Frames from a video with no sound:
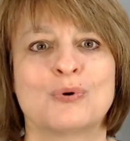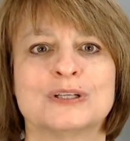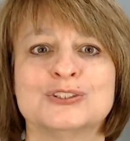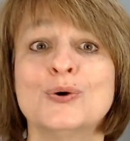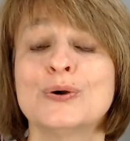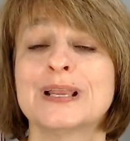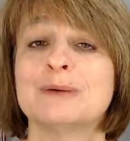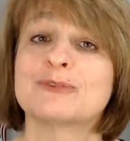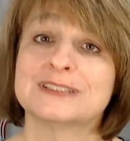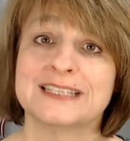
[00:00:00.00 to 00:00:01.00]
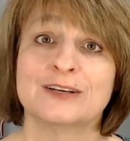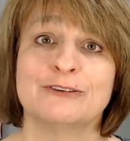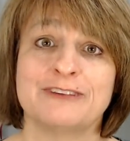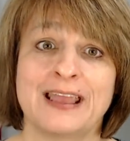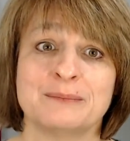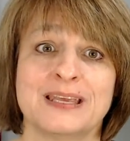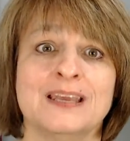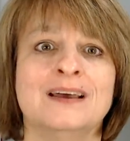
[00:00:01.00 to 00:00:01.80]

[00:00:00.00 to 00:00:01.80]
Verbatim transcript: moratorium for single-family